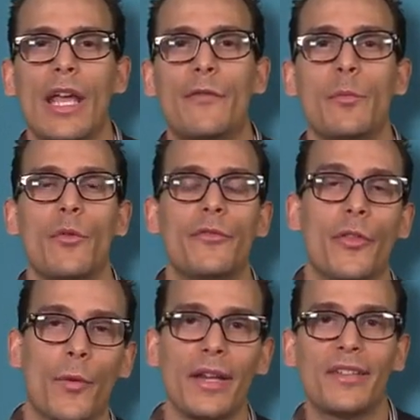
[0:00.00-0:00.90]
If we move to
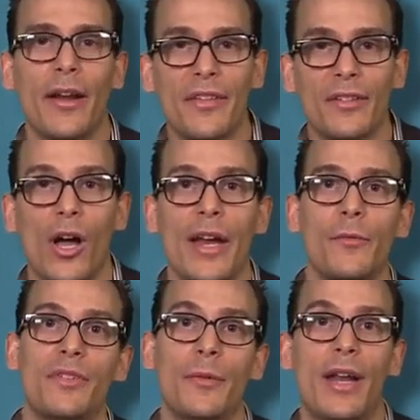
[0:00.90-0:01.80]
the right side of the slide,
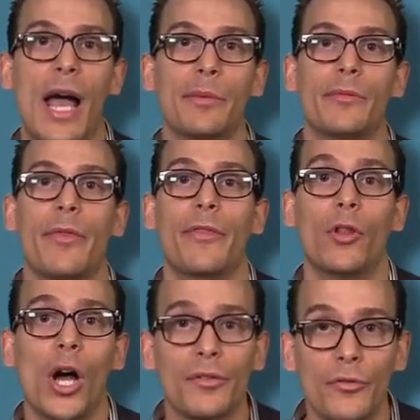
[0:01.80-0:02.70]
we see what happens with
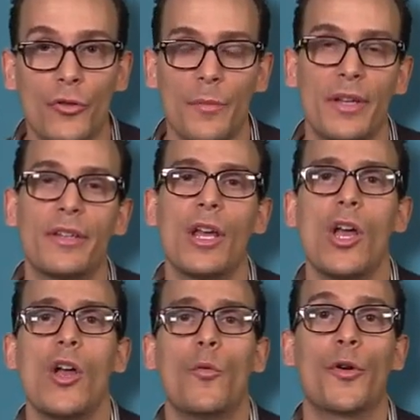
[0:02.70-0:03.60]
naloxone treatment,
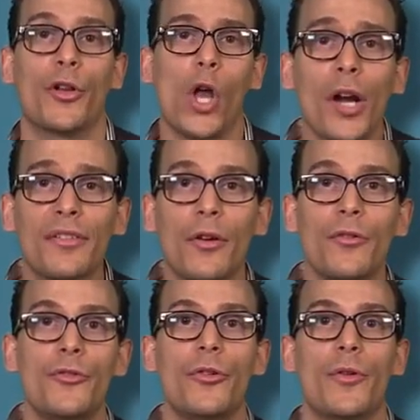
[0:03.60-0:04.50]
where
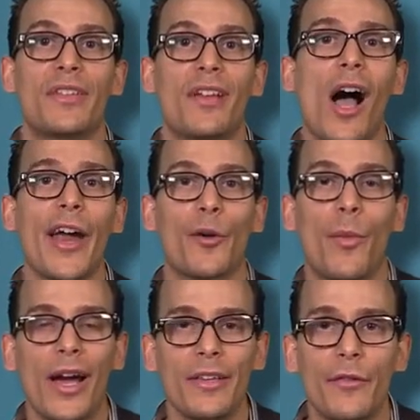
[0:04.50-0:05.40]
naloxone, due to its higher
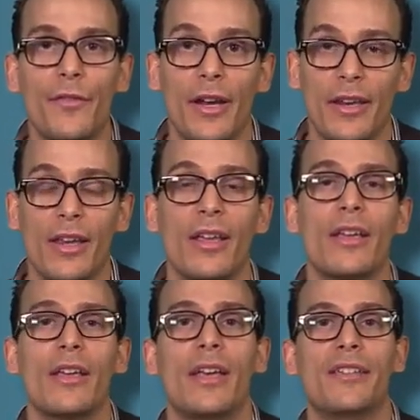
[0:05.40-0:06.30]
binding affinity,
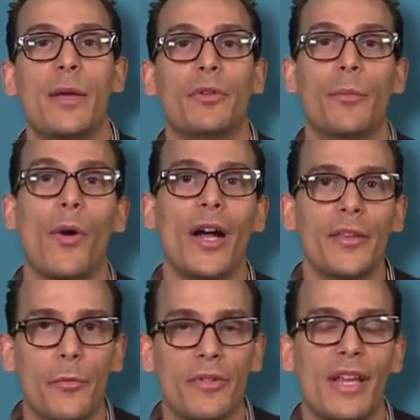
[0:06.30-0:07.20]
is able to bind
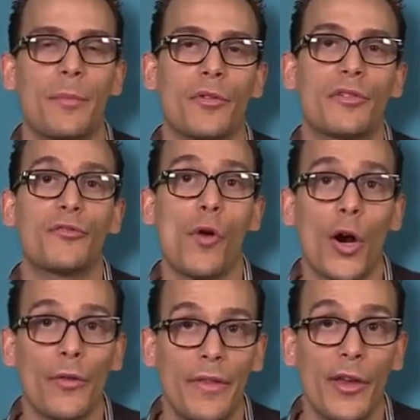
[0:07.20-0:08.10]
to the receptors
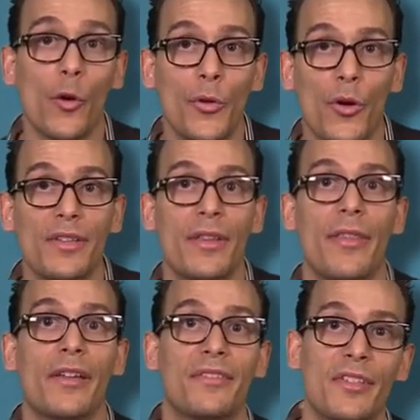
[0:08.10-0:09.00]
stronger than the opioids,
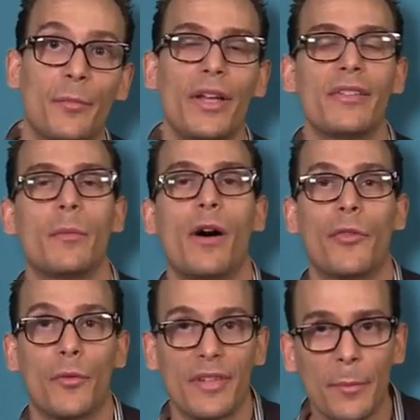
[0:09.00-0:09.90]
thus displacing them
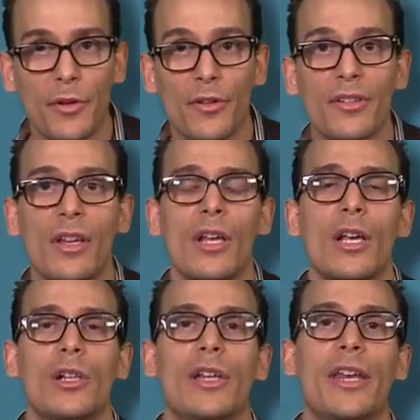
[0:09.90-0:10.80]
off the receptors,
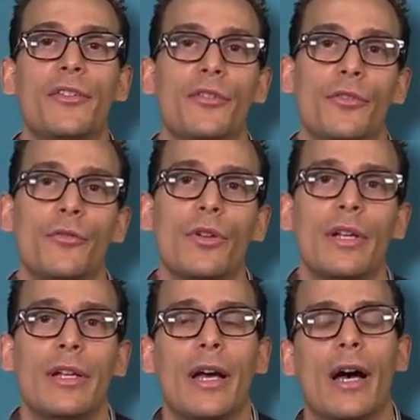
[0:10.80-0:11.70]
leading to
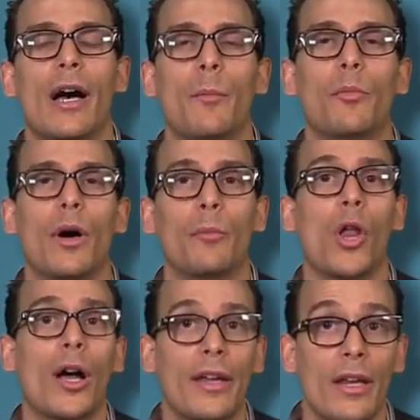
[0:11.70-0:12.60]

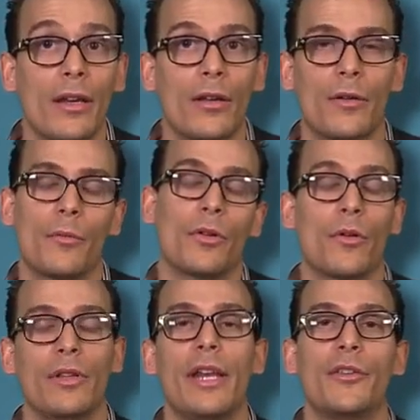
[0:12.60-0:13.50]

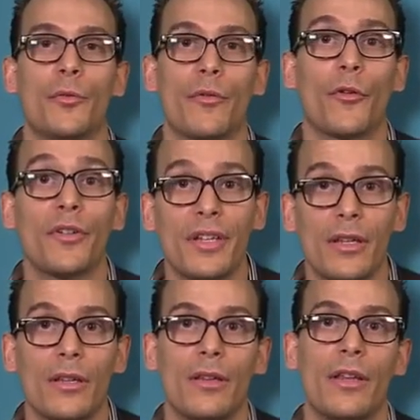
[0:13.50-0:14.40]
leading to
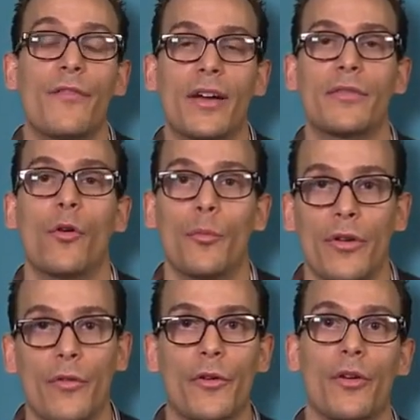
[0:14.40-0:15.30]
reversing the effects of
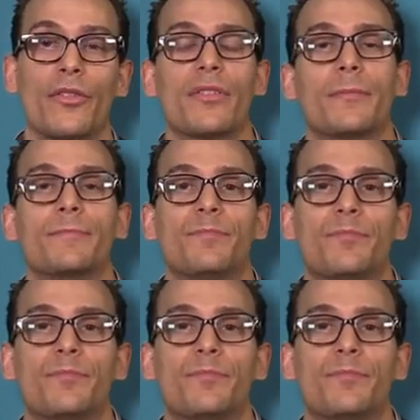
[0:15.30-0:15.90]
opioid overdose.